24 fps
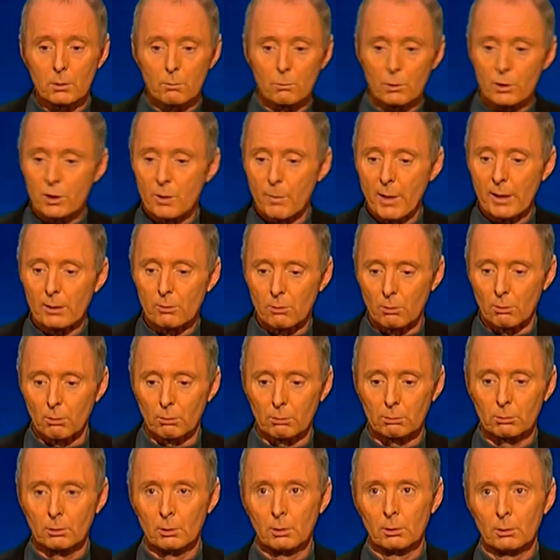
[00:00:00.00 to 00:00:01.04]
What's the matter? He said,
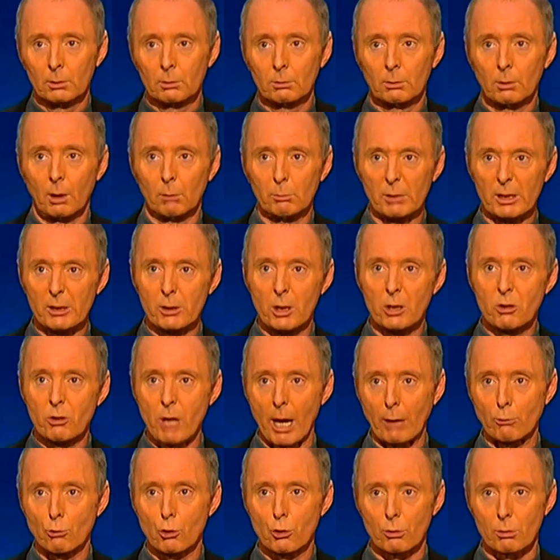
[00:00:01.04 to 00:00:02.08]
oh, I'm in
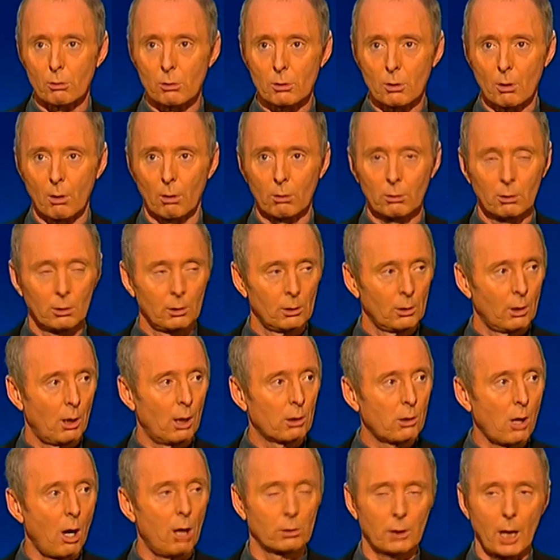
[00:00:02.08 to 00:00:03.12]
detention. He said, I
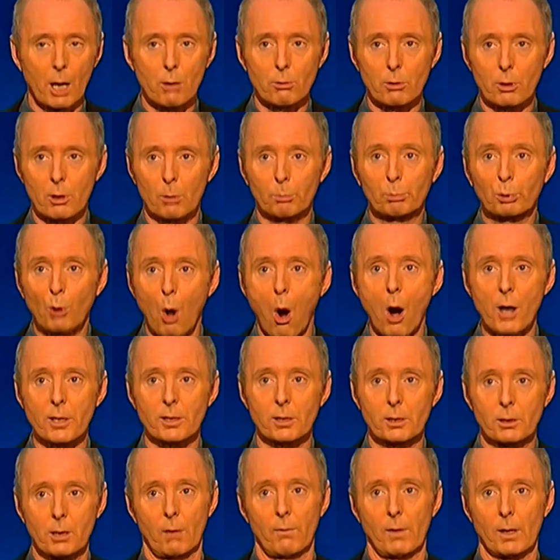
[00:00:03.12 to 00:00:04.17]
can't go to the
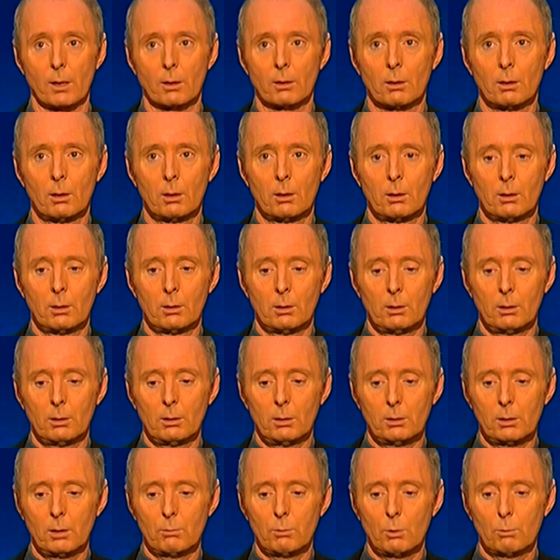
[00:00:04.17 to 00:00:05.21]
prize giving.
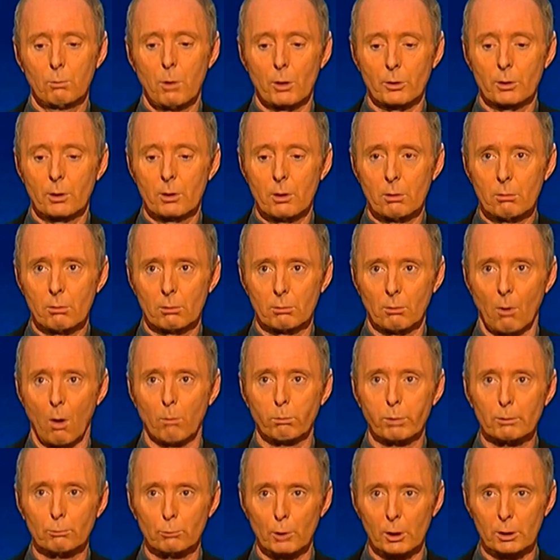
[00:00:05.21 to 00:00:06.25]
I said, well, what you doing? He said,
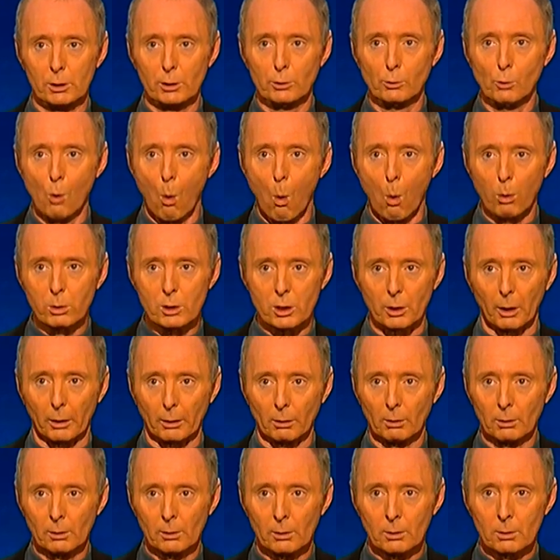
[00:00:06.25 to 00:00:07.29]
I've been really
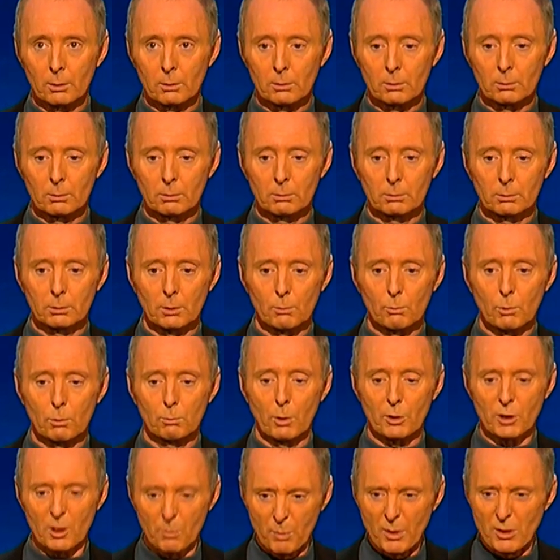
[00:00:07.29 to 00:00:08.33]
naughty. well,
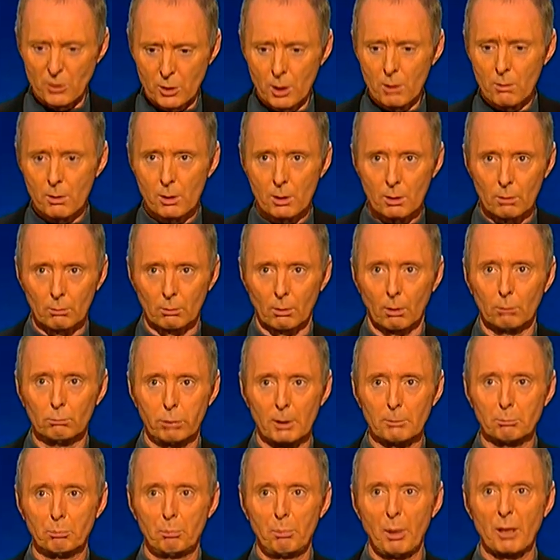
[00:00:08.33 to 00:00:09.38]
what you been doing? He said, well, I've
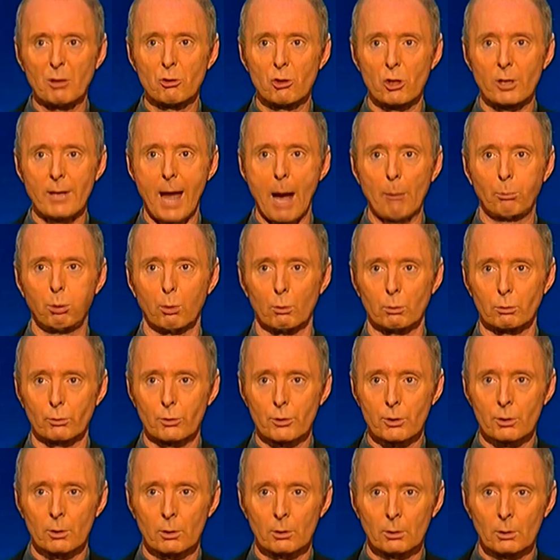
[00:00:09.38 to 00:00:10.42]
been pinching
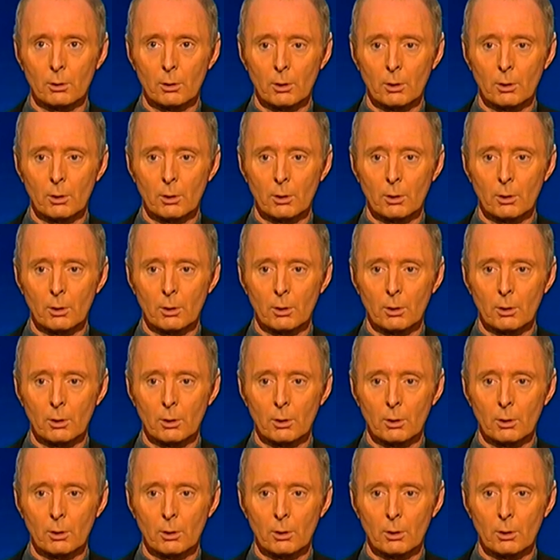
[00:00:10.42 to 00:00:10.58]
apples.